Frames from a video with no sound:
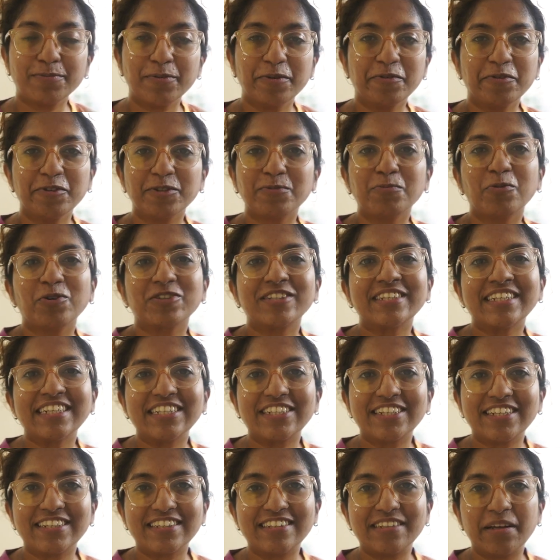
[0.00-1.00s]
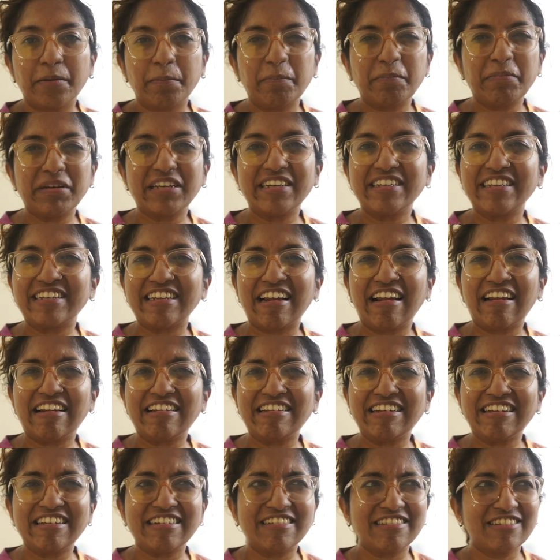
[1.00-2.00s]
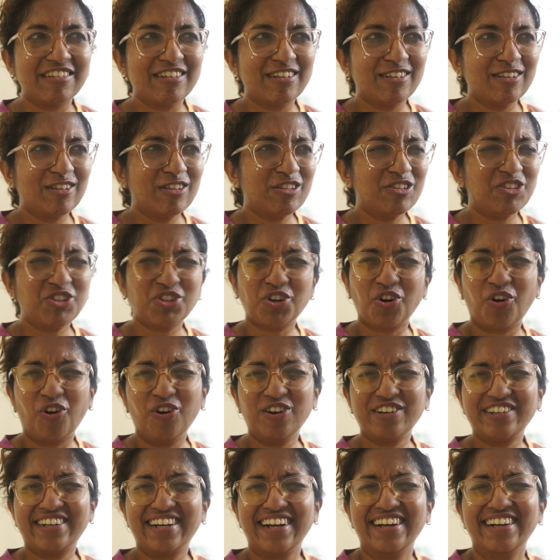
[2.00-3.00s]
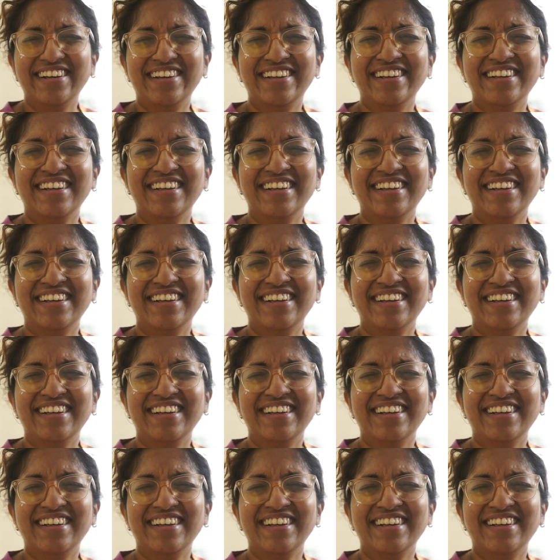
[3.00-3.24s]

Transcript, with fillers: but it was mostly just them being really shocked.